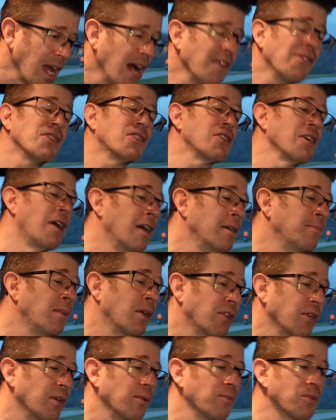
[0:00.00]
At the time, I
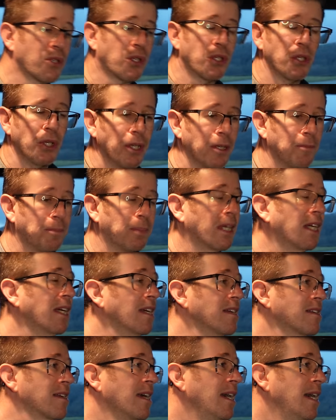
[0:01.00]
thought it was good,
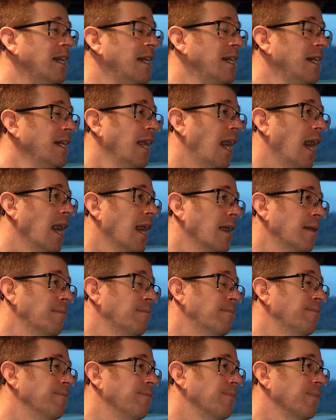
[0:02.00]
because
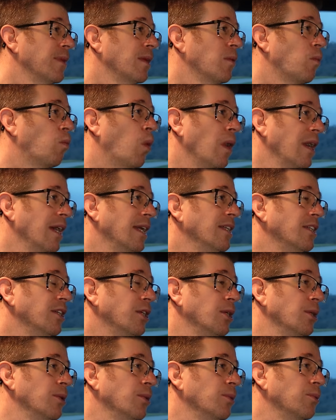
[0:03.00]
when
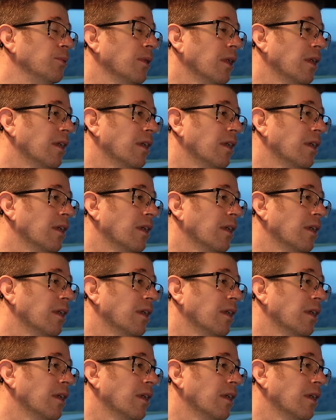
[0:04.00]
you